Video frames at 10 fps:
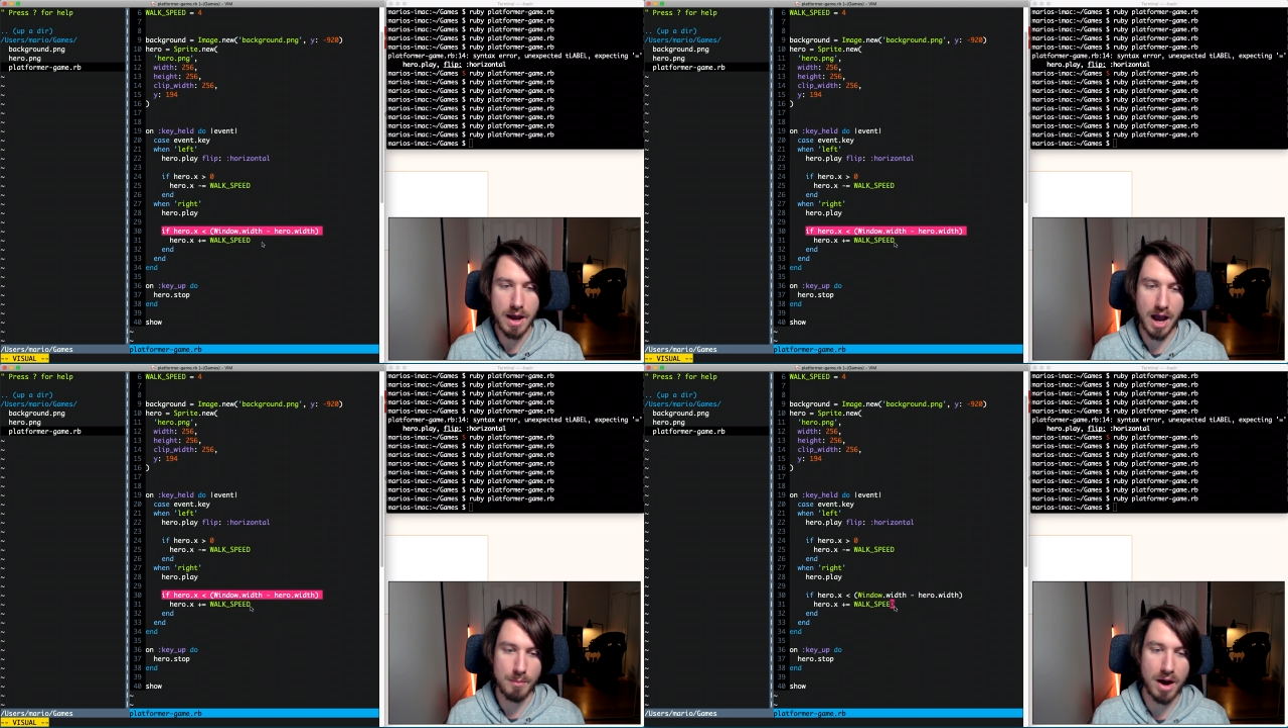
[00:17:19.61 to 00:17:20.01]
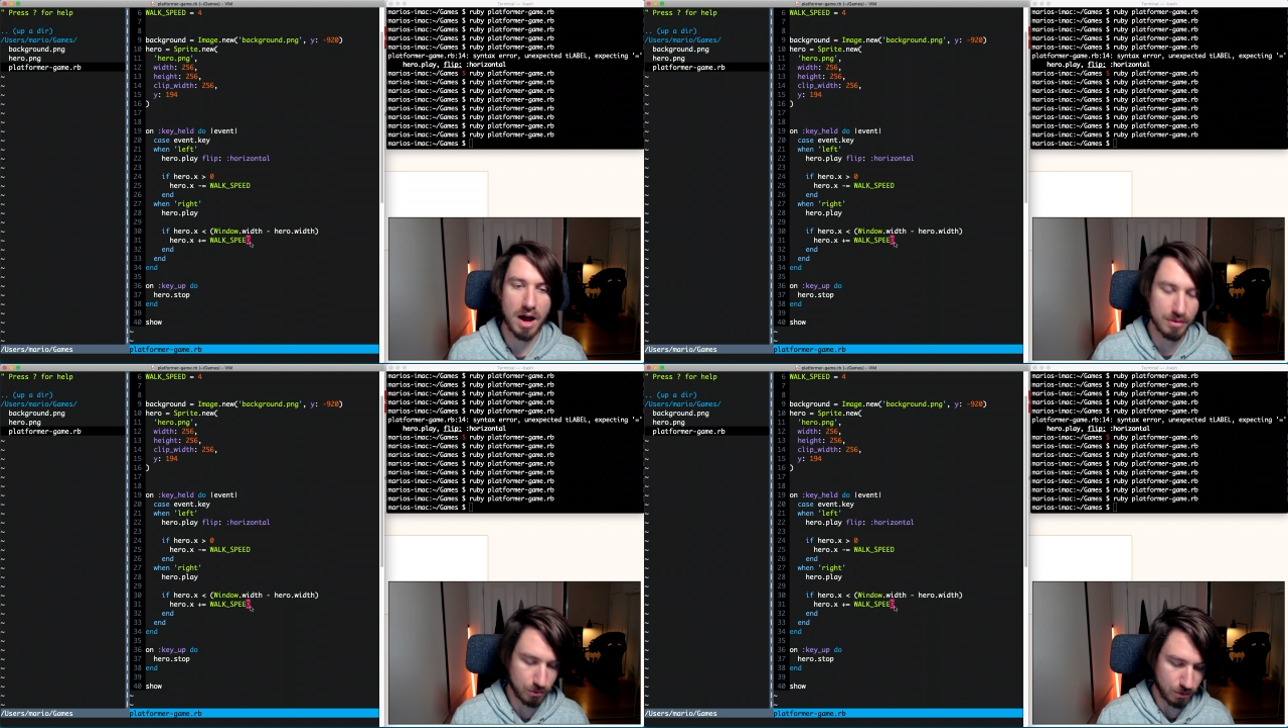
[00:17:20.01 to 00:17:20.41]

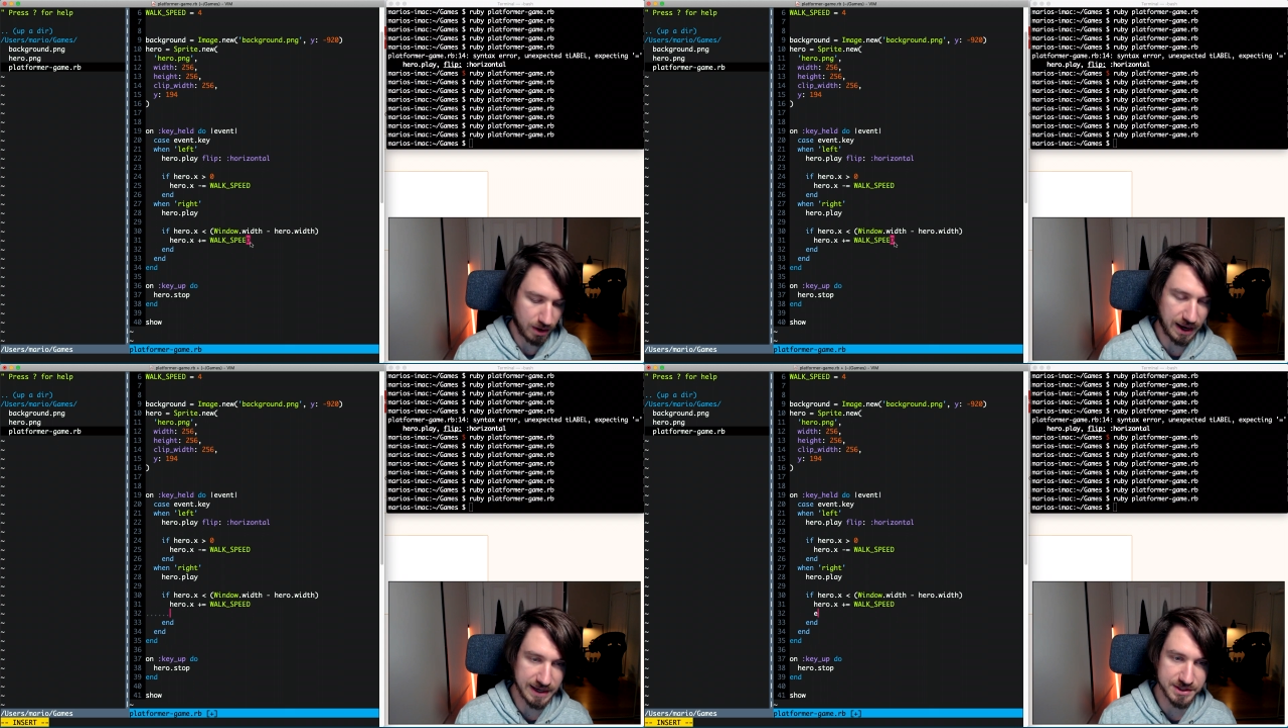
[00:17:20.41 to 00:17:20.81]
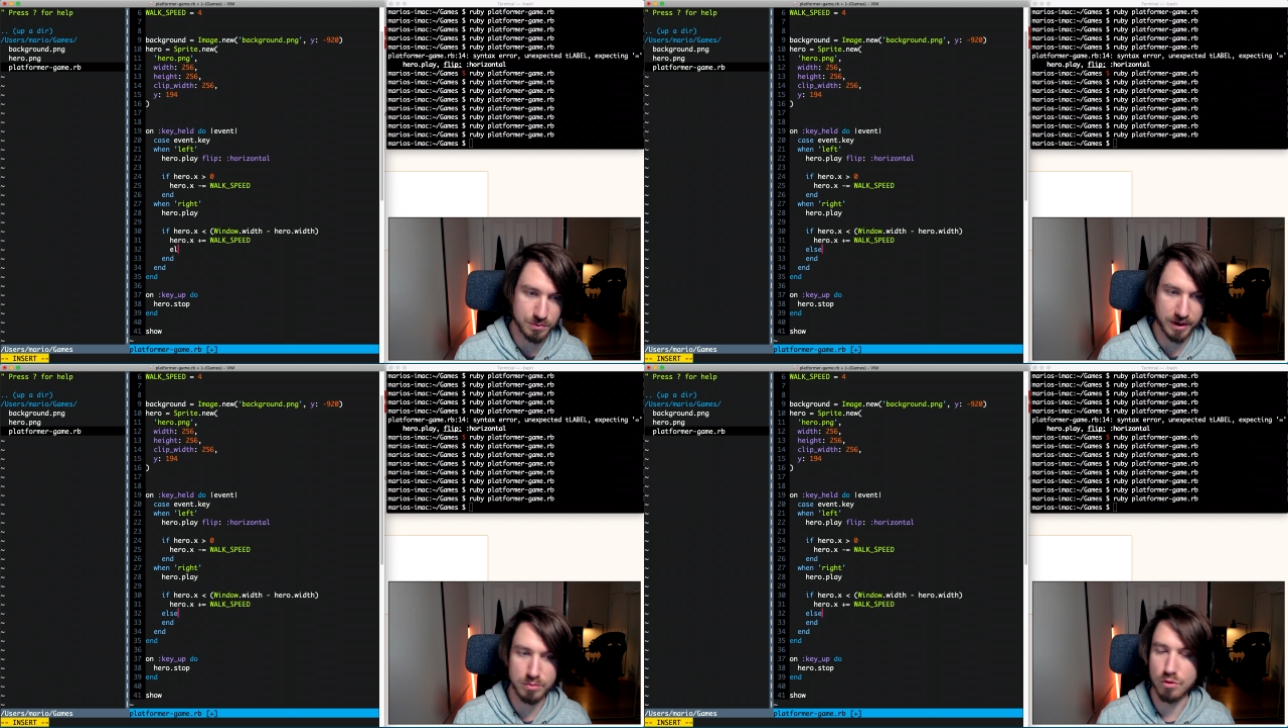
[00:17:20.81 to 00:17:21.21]
otherwise
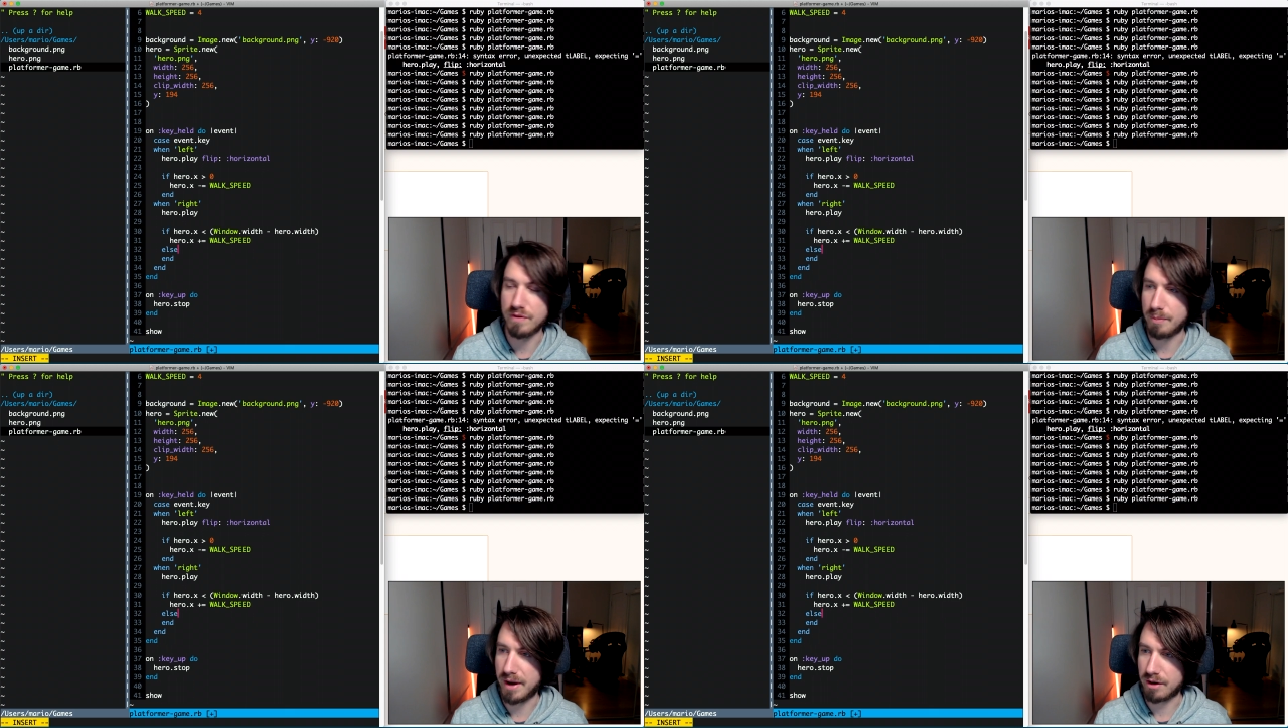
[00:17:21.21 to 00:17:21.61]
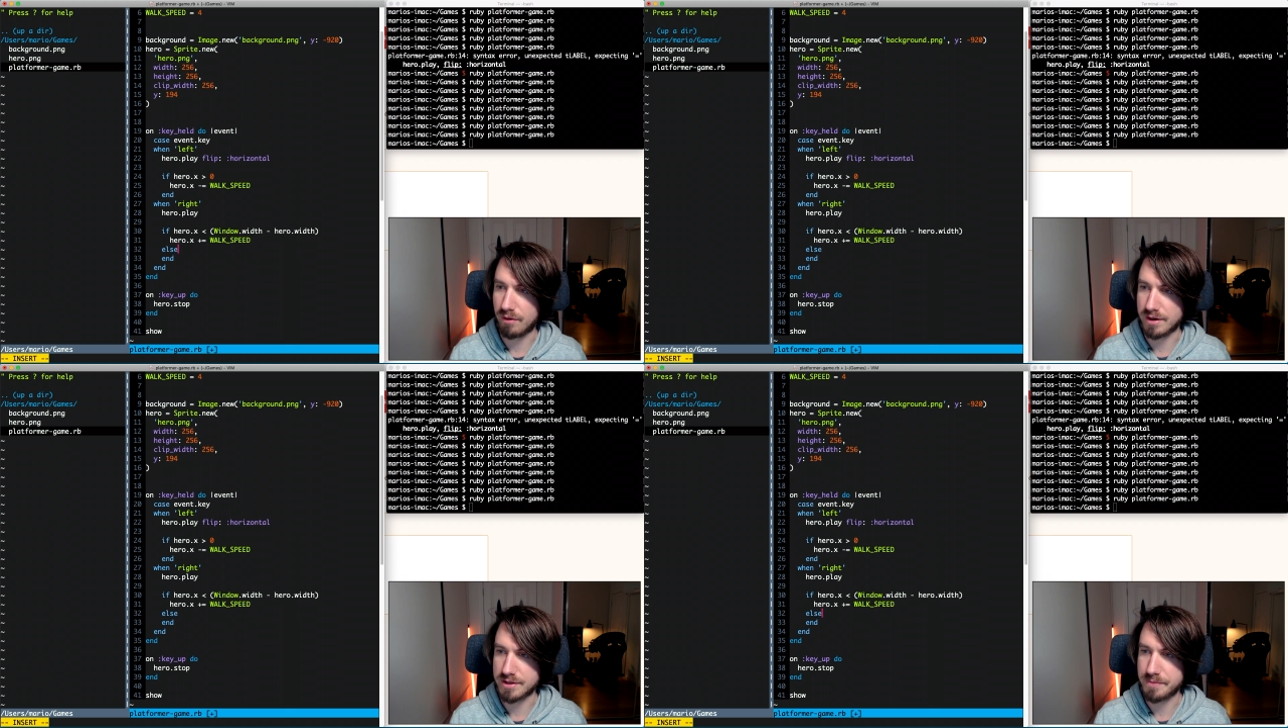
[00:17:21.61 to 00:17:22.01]
we're going to move our
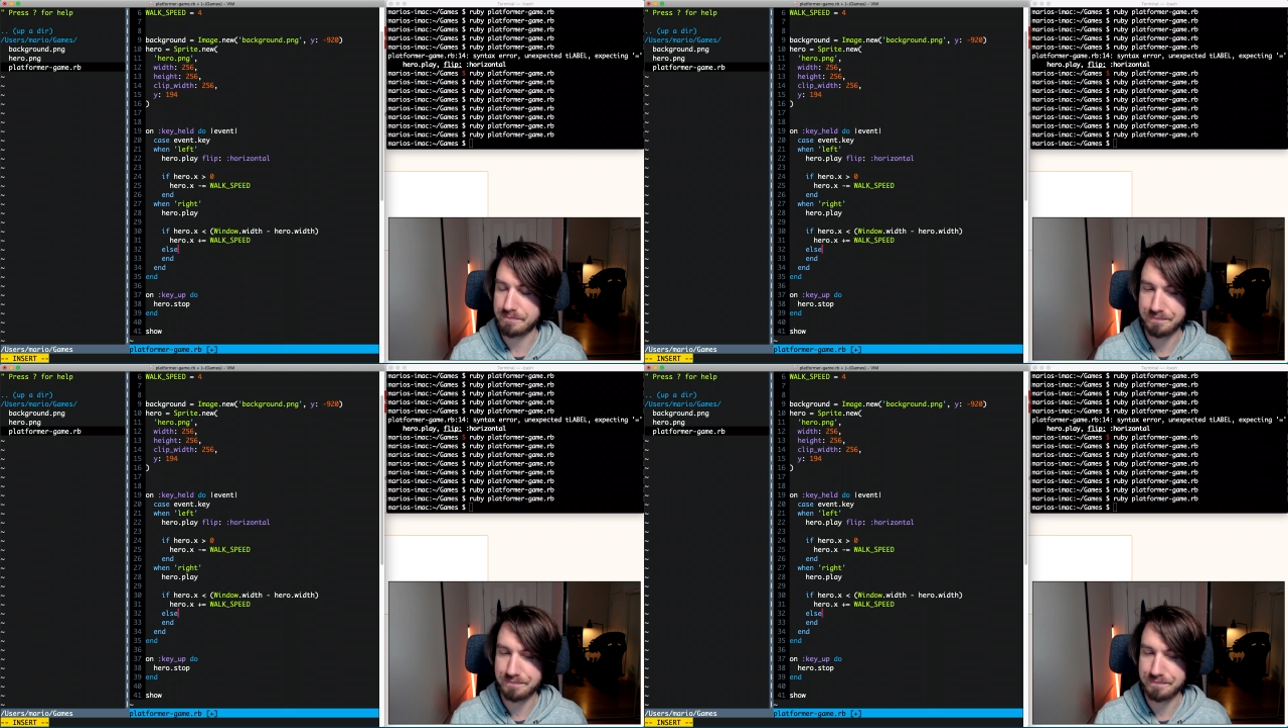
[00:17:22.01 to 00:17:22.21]
background.